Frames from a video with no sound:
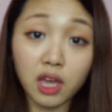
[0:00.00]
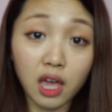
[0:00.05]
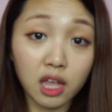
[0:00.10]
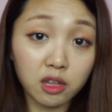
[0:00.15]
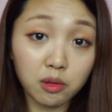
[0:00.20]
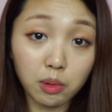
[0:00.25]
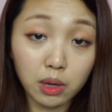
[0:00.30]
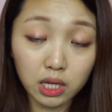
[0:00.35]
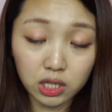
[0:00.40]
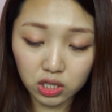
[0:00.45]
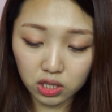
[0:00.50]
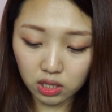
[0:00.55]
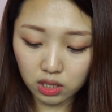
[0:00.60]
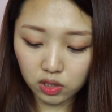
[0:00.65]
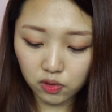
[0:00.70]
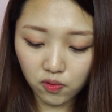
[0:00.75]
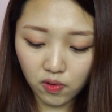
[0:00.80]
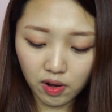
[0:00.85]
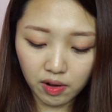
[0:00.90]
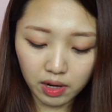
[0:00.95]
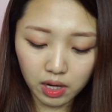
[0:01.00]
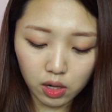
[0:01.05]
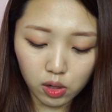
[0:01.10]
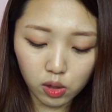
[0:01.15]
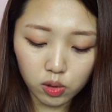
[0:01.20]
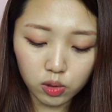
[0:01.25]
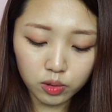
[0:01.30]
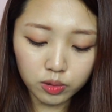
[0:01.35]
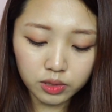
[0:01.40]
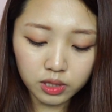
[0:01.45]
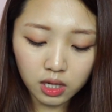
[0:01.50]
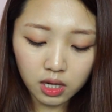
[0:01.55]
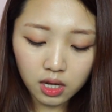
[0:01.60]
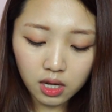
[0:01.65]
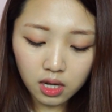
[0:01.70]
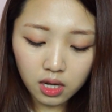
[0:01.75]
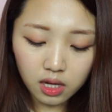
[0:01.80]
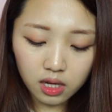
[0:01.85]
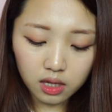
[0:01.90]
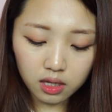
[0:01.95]
animation, it's very old.
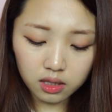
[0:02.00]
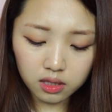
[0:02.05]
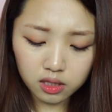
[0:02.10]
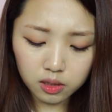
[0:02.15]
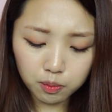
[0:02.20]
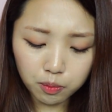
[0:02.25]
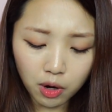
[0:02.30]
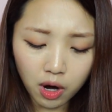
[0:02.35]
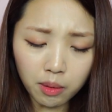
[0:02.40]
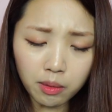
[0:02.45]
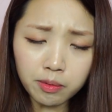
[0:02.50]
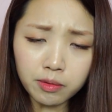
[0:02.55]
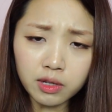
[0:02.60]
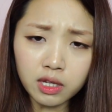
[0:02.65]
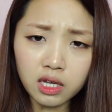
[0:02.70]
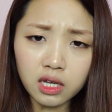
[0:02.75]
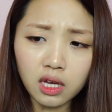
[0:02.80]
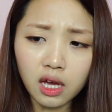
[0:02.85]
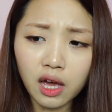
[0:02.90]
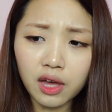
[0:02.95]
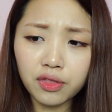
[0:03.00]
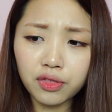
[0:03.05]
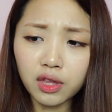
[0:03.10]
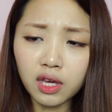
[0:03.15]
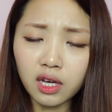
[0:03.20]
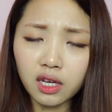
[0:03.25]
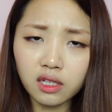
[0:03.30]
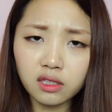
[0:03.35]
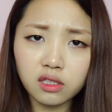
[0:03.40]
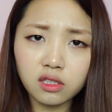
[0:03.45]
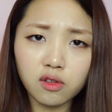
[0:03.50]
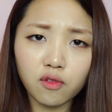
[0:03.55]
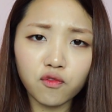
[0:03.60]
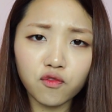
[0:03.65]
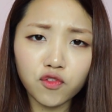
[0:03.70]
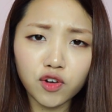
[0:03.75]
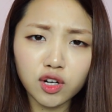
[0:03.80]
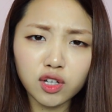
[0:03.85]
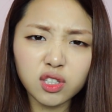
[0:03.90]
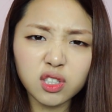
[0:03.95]
It's probably, I think it's the
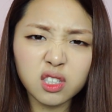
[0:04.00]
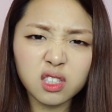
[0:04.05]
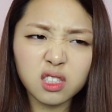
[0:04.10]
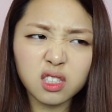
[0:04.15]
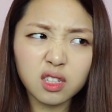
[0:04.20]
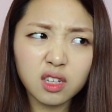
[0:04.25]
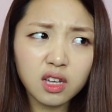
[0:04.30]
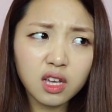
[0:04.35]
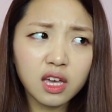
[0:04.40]
first